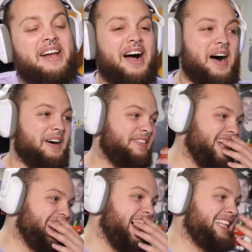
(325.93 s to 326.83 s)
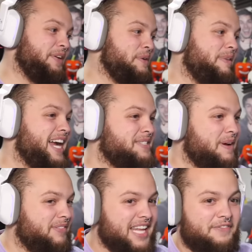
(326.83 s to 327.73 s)
Oh my god, that reminds
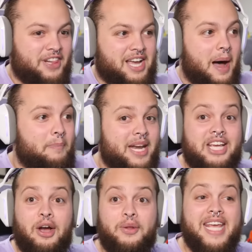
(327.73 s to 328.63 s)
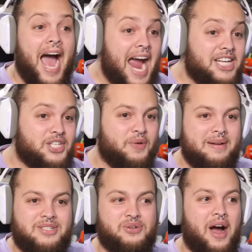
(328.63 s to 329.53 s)
me of Lethal Company. Yo, the ice
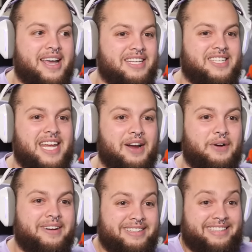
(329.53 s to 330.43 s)
cream truck is here!